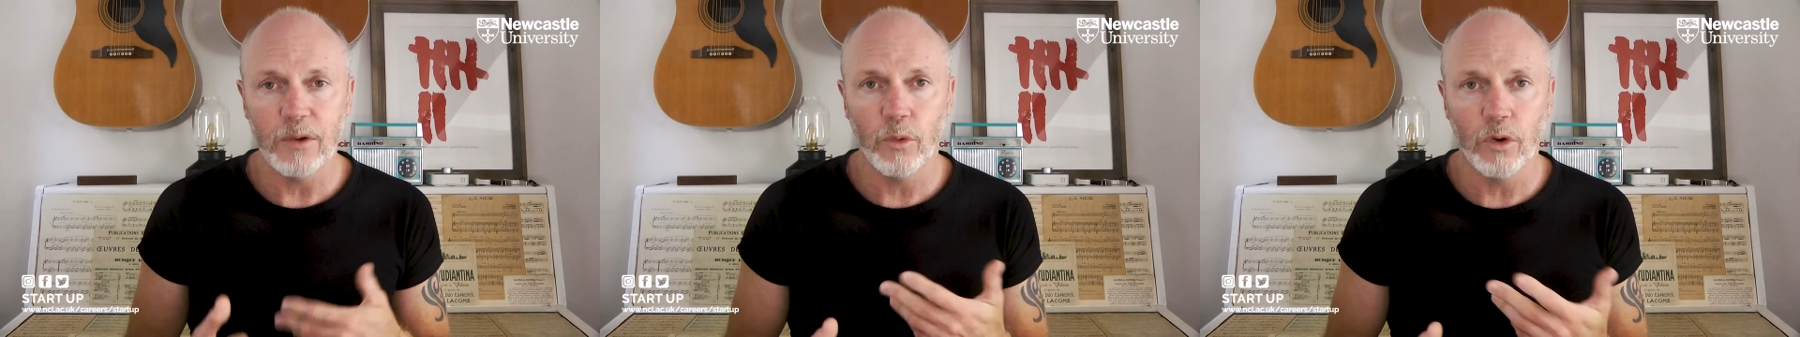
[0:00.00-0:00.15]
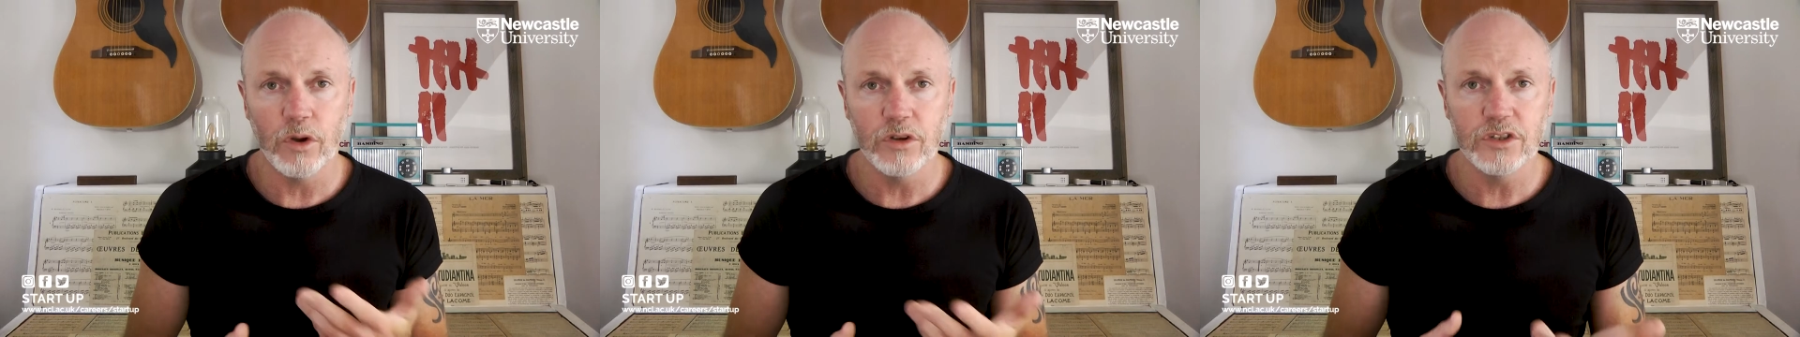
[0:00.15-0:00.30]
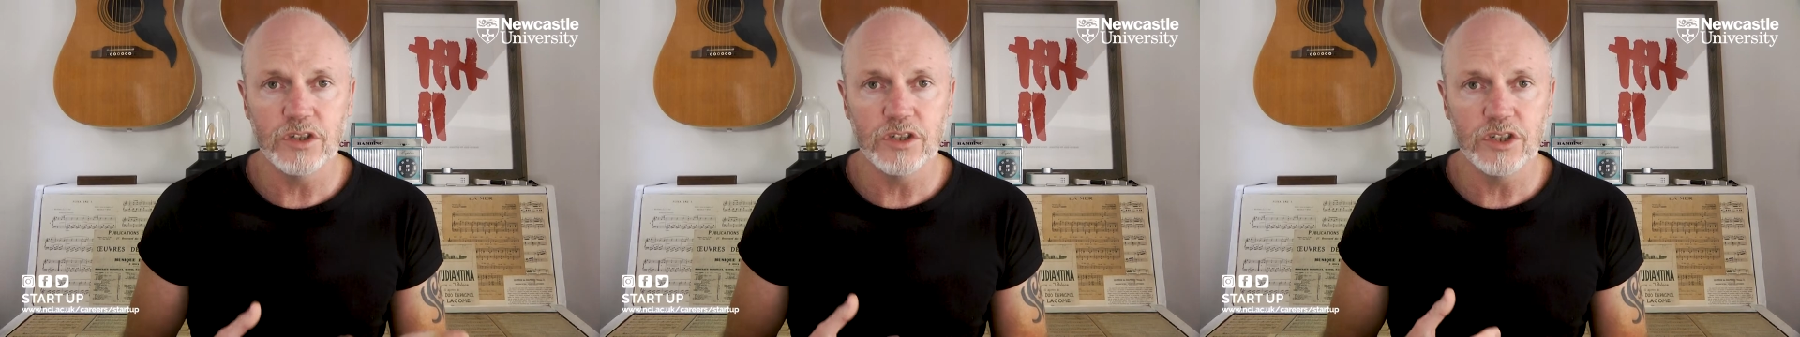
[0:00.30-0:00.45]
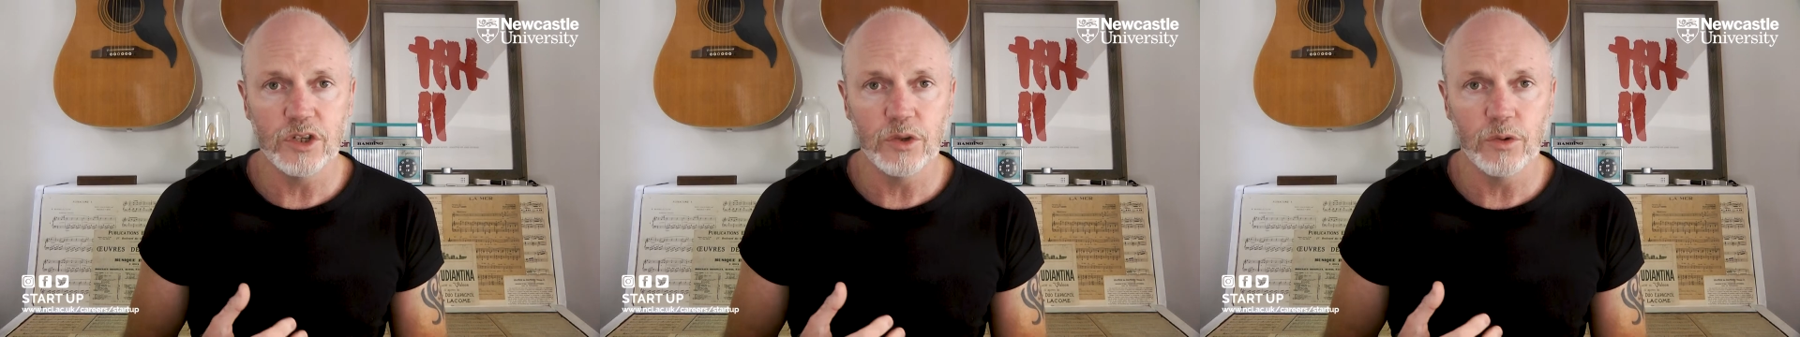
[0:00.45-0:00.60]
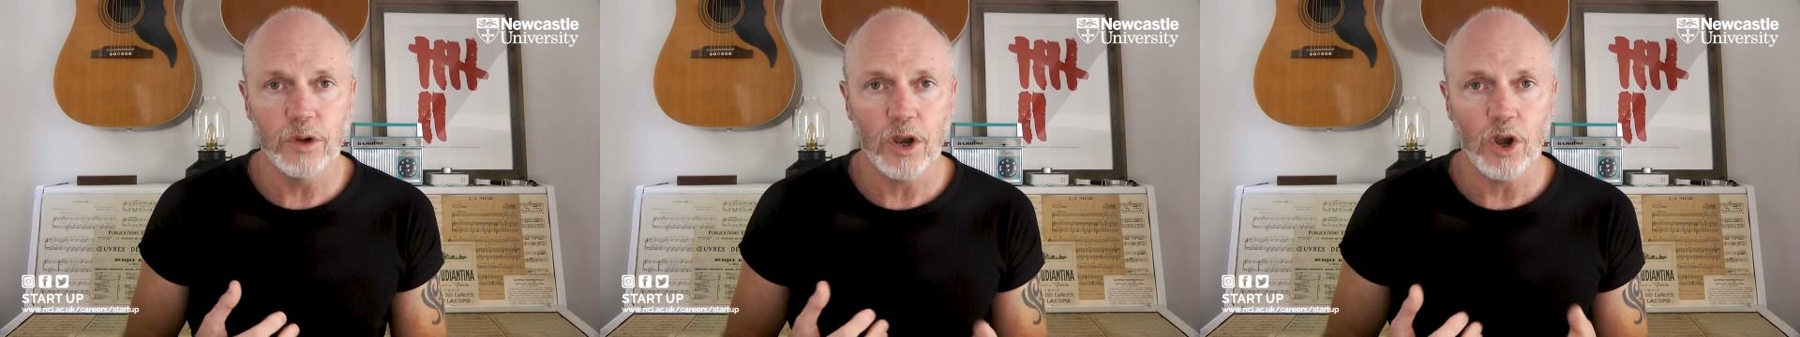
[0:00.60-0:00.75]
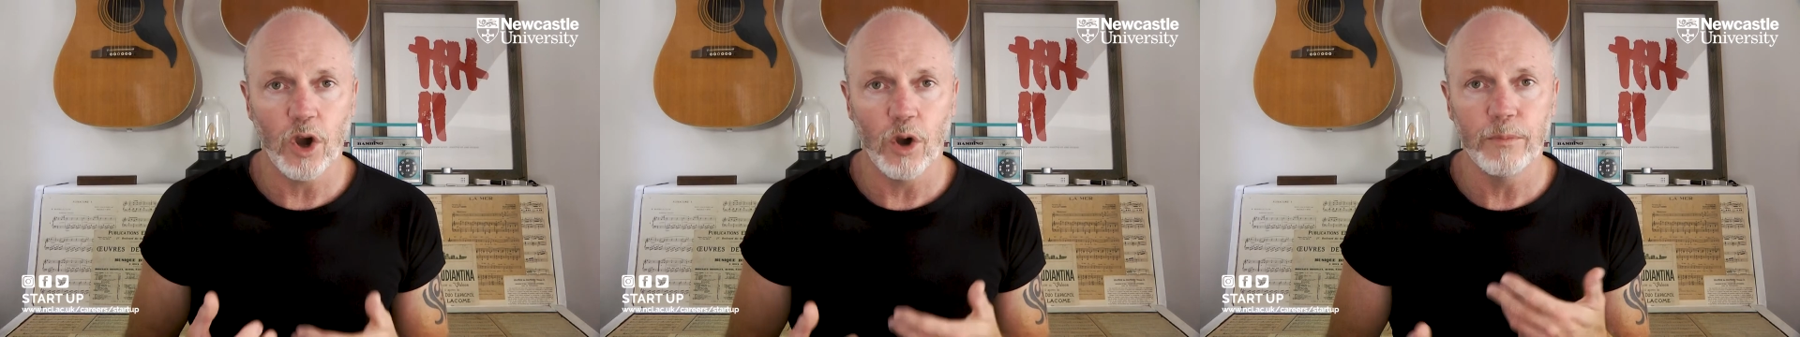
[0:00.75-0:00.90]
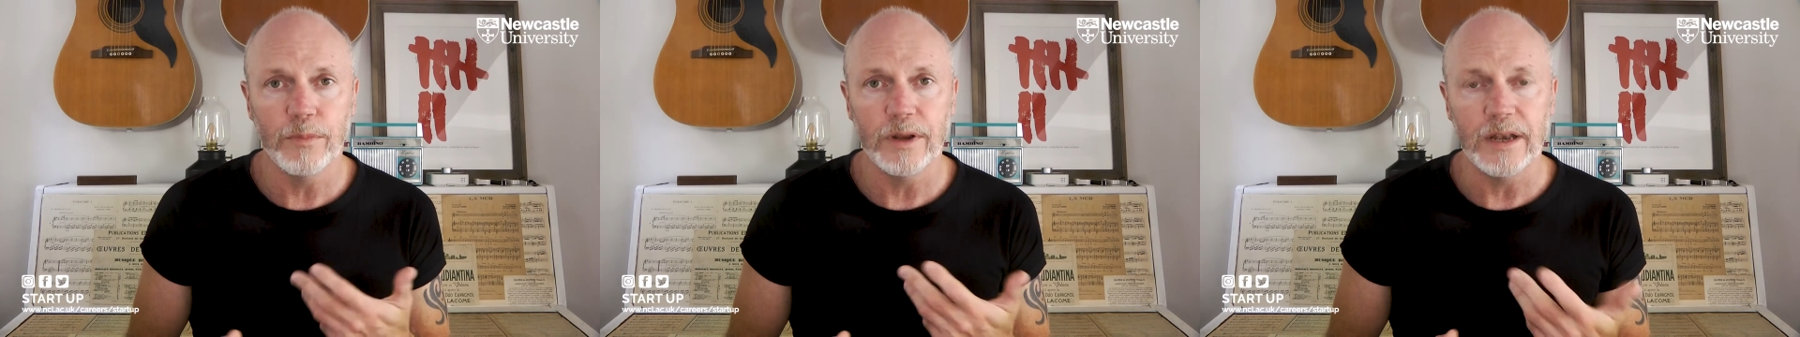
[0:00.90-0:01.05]
want to do a
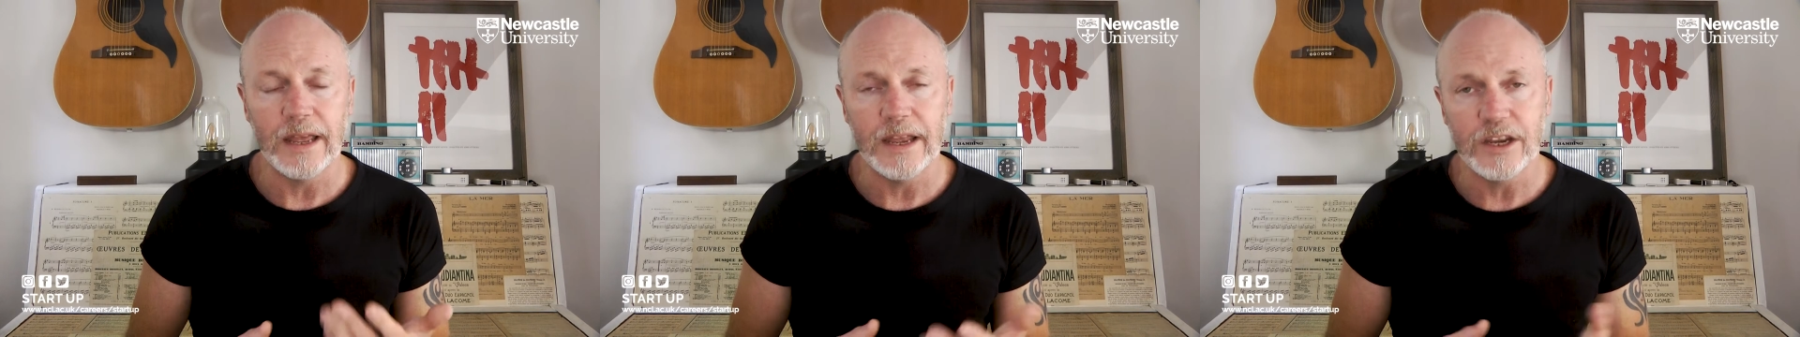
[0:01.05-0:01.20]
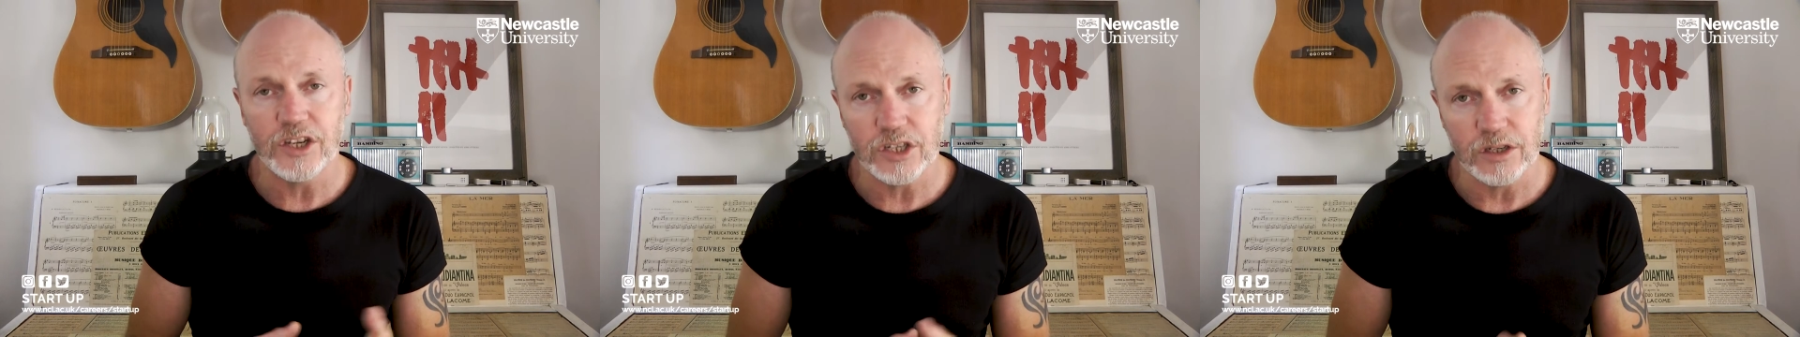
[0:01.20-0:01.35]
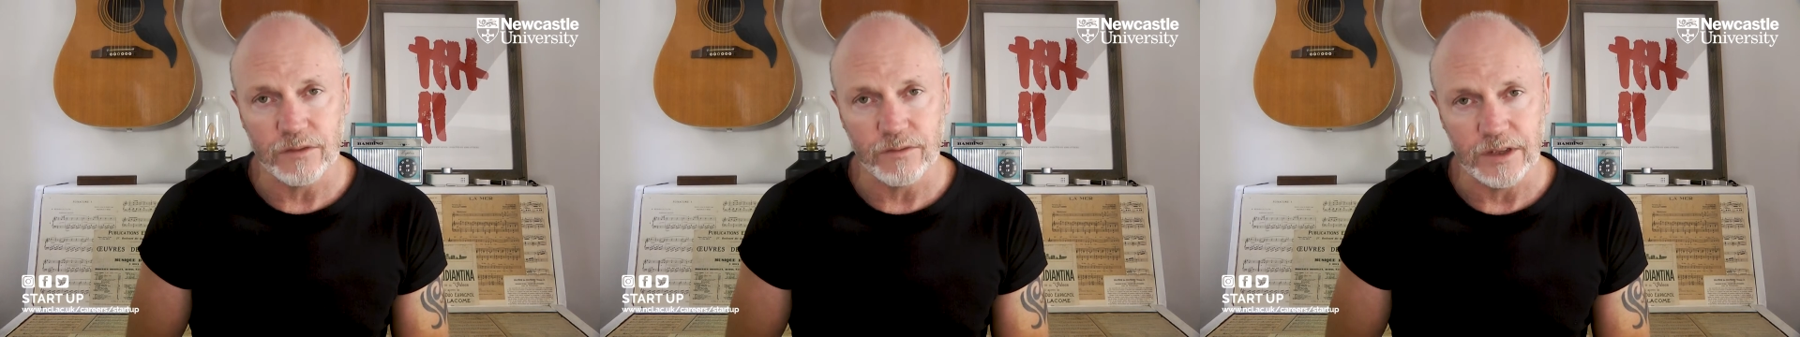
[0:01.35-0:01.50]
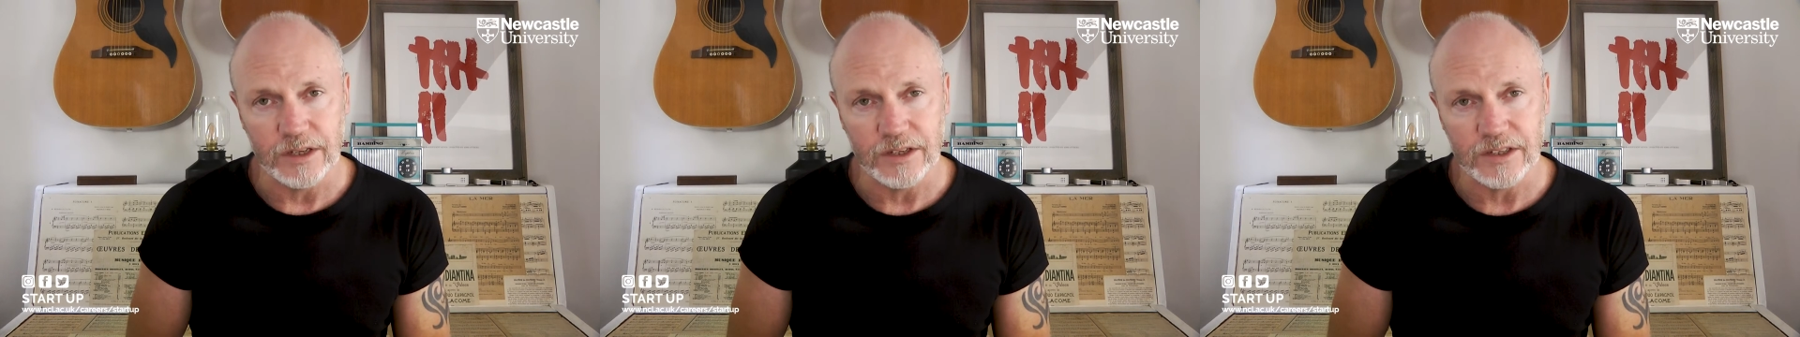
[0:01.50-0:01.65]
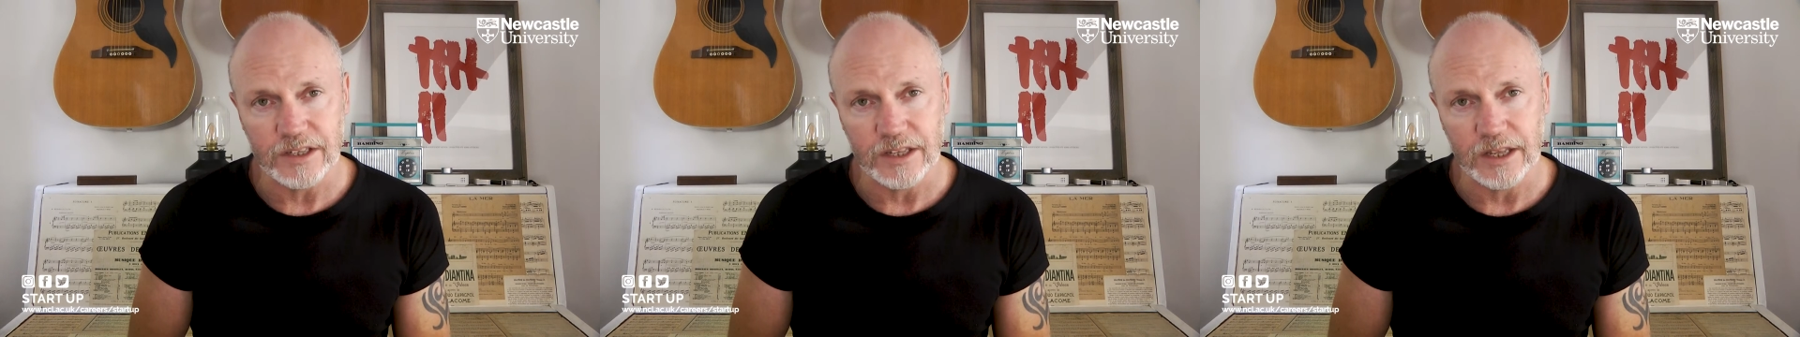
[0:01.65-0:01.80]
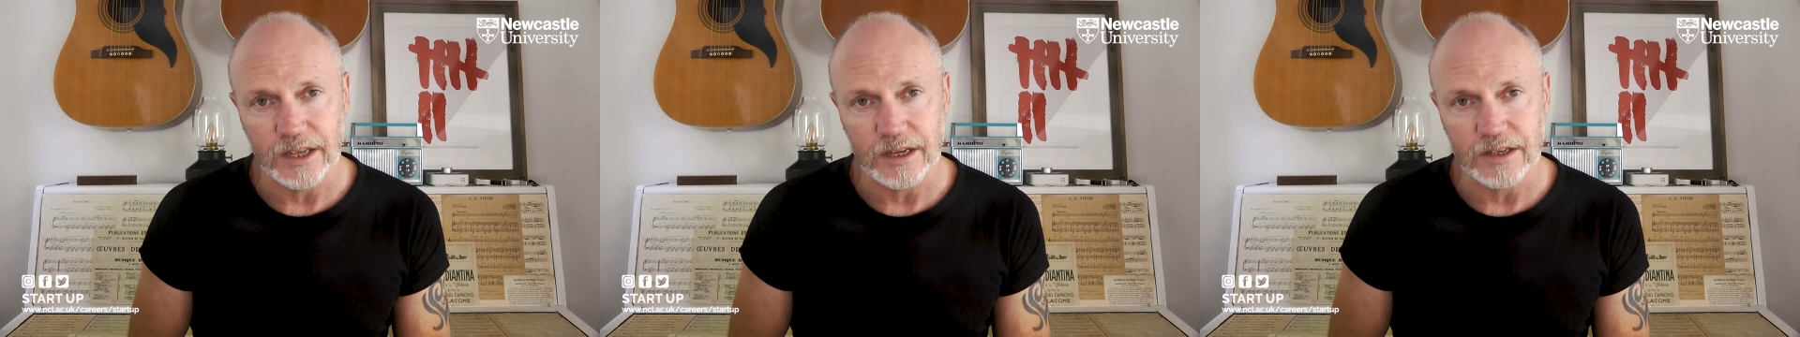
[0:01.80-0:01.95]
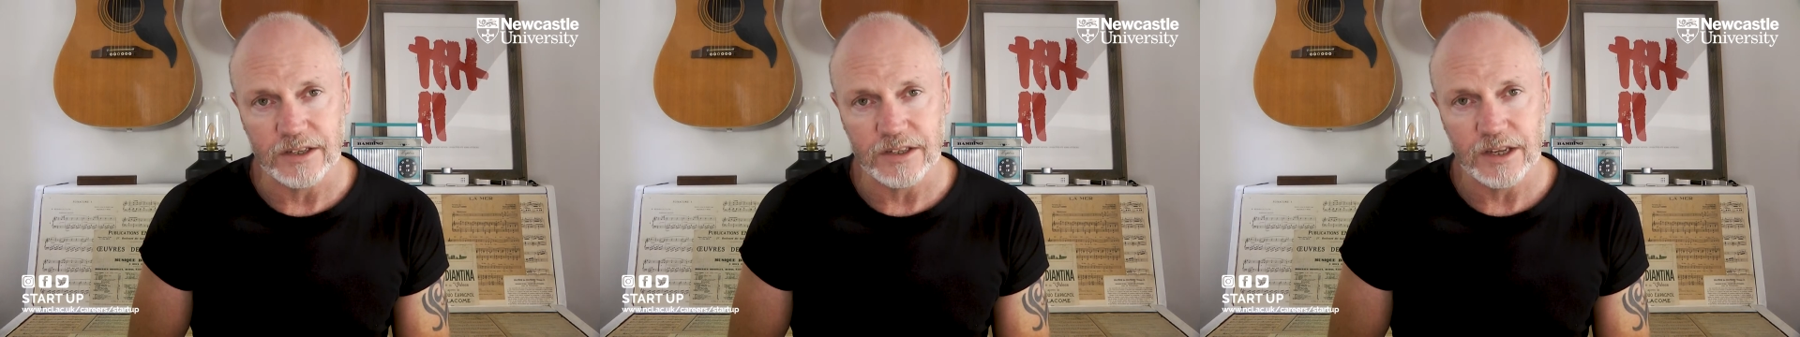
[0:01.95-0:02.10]
combination of these
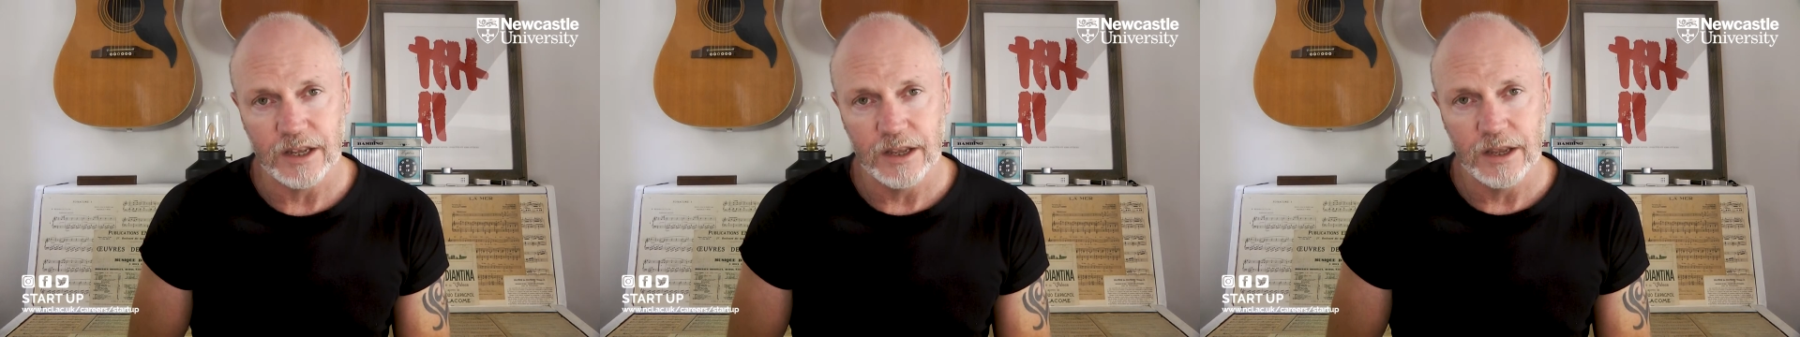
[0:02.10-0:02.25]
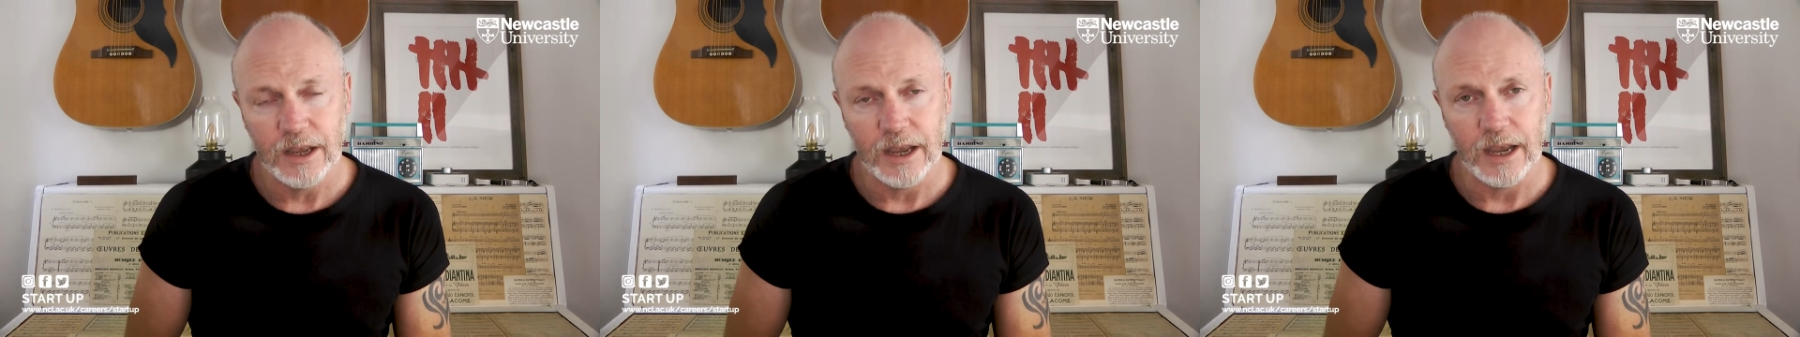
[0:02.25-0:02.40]
things